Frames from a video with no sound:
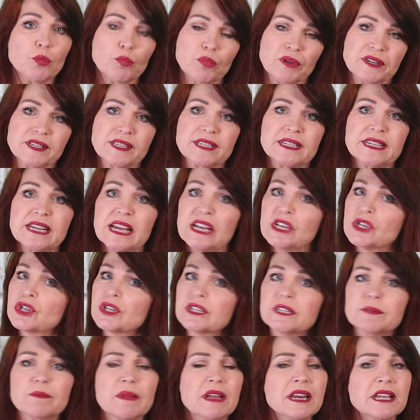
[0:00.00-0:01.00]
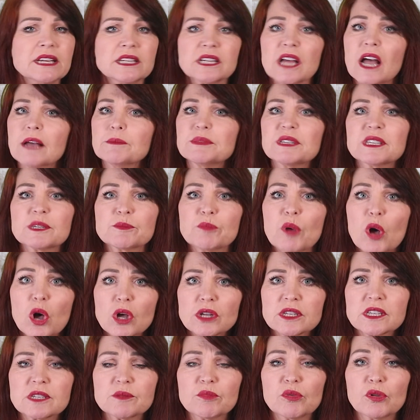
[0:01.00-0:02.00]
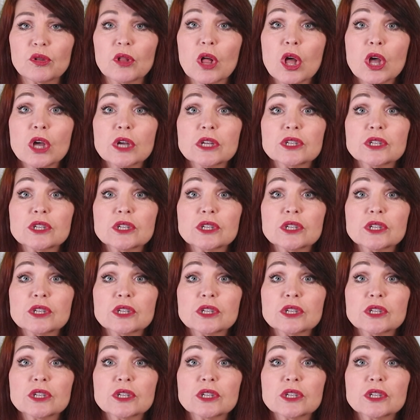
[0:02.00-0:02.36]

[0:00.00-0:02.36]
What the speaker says: presentation as many times as possible